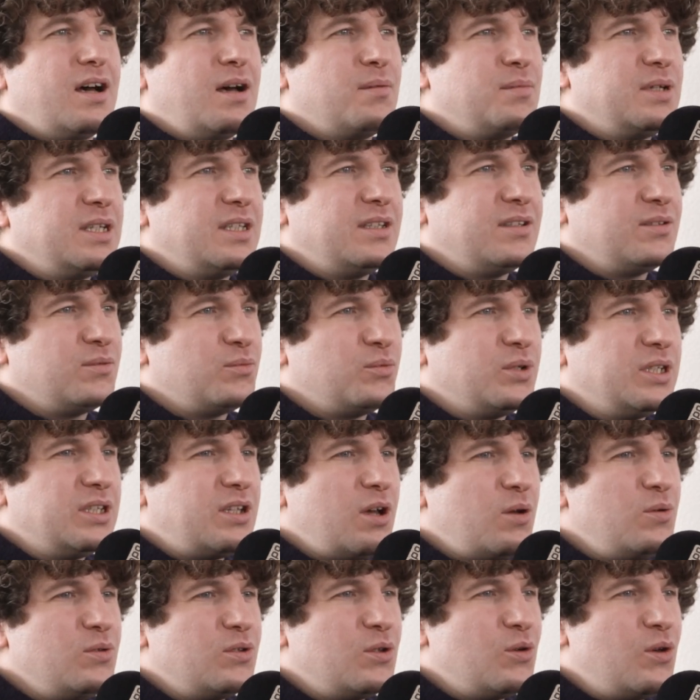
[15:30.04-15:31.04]
I mean, we
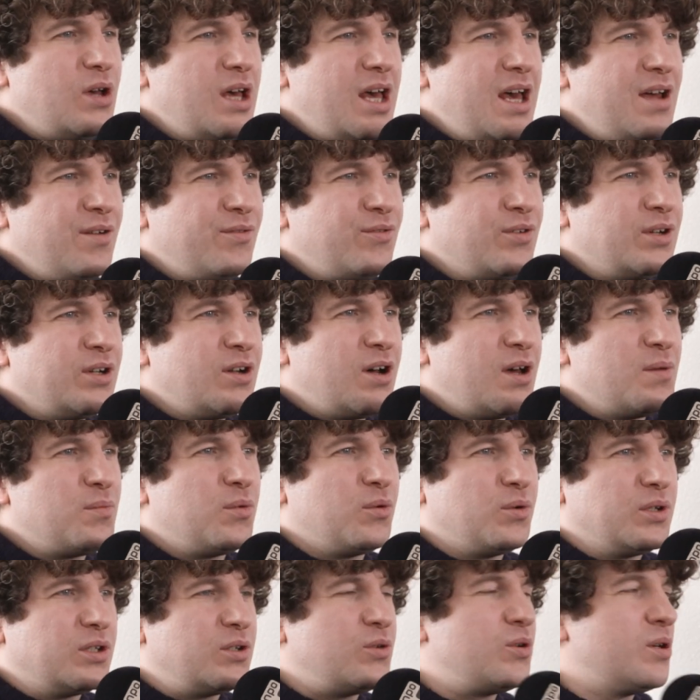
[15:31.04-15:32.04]
don't do it every night,
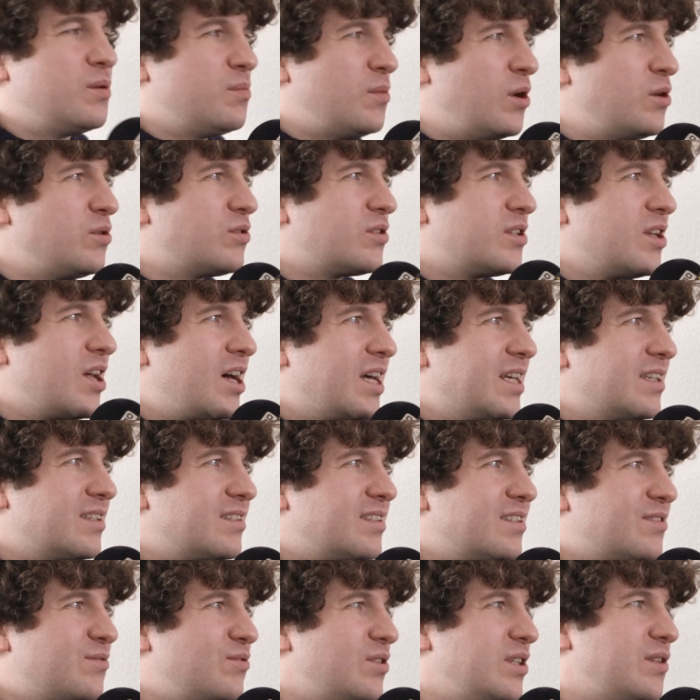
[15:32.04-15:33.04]
but we do it most
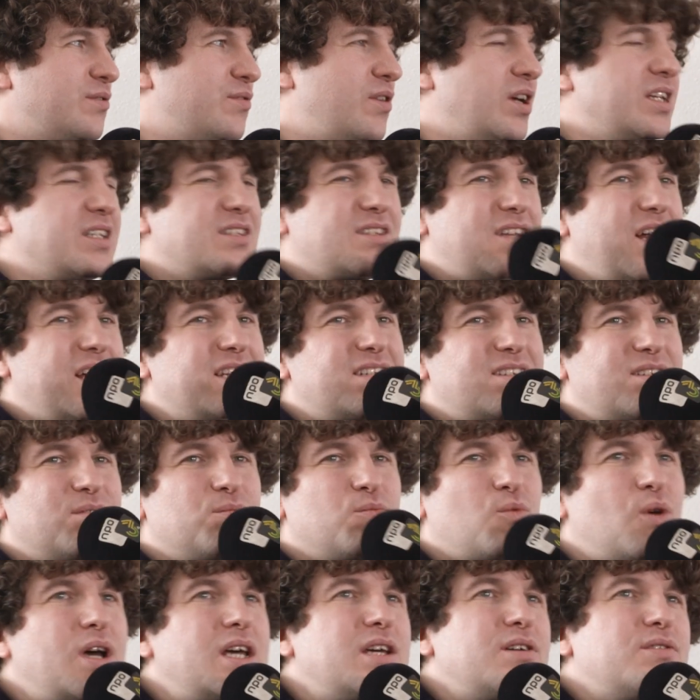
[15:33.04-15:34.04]
nights. It's really fun. It's a nice
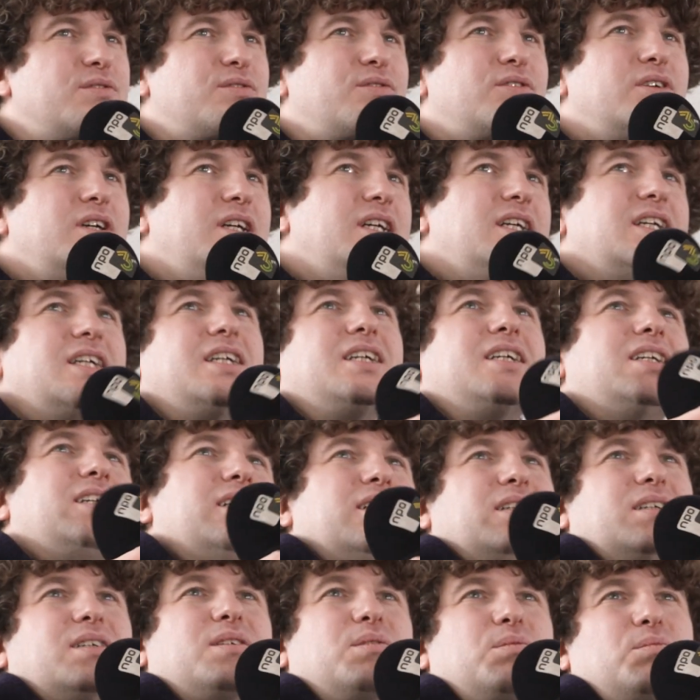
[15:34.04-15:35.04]
way of
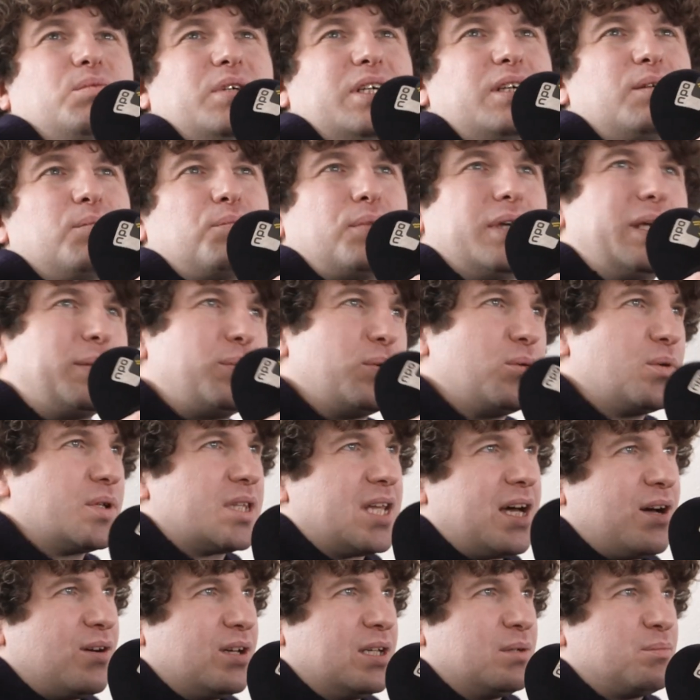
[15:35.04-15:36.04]
meeting people
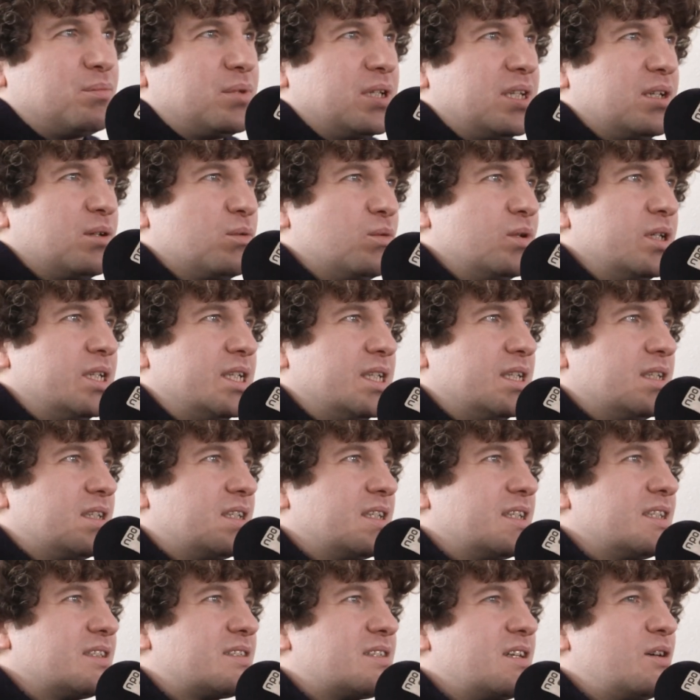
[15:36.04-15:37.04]
without it being weird.
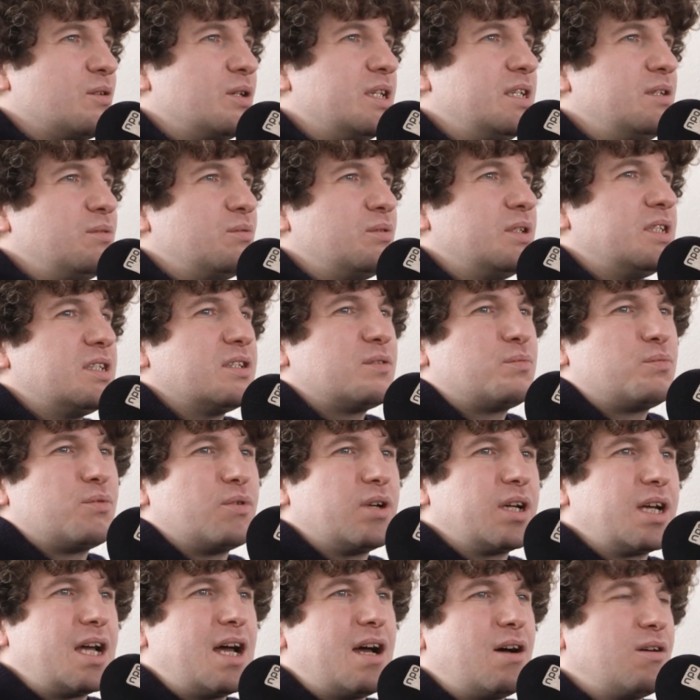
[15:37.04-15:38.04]
So we just
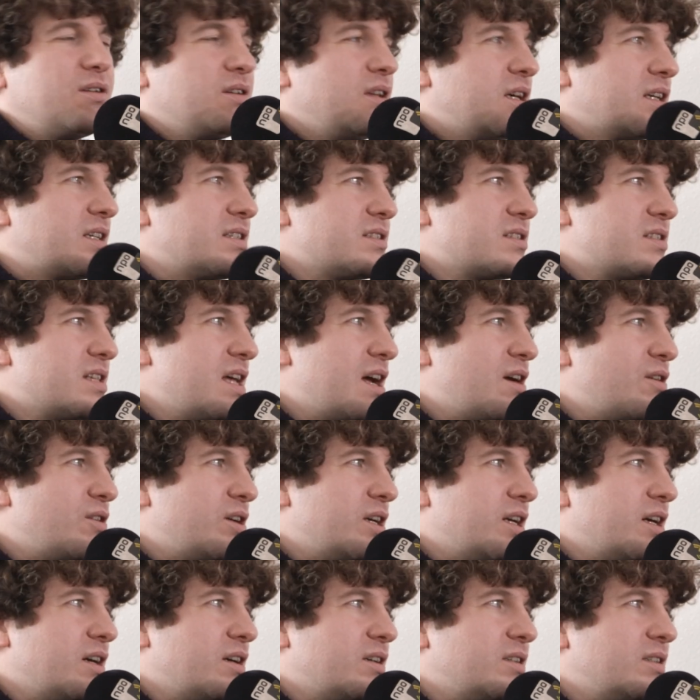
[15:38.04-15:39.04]
bring out like a
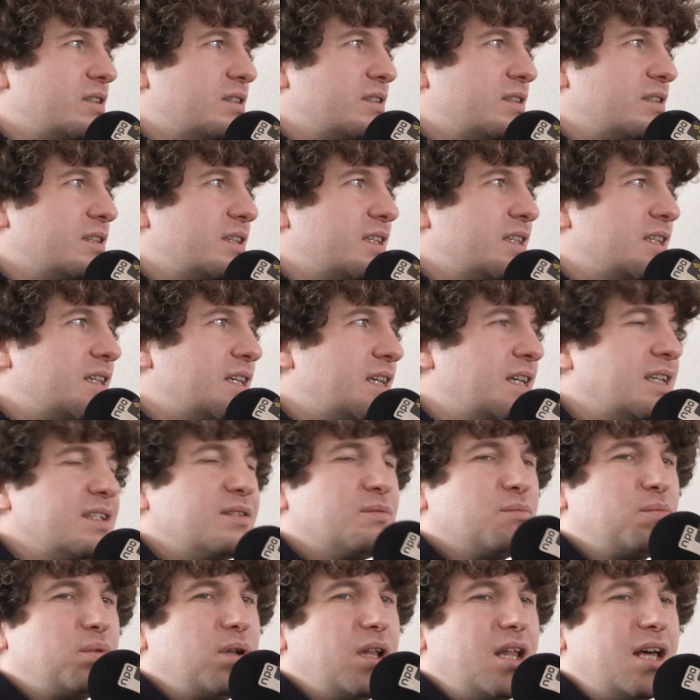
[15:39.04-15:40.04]
stereo and
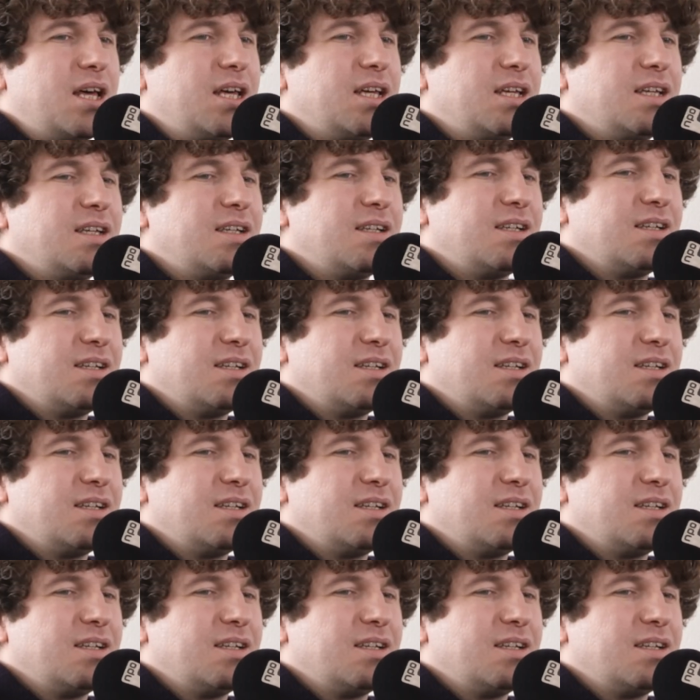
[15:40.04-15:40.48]
play.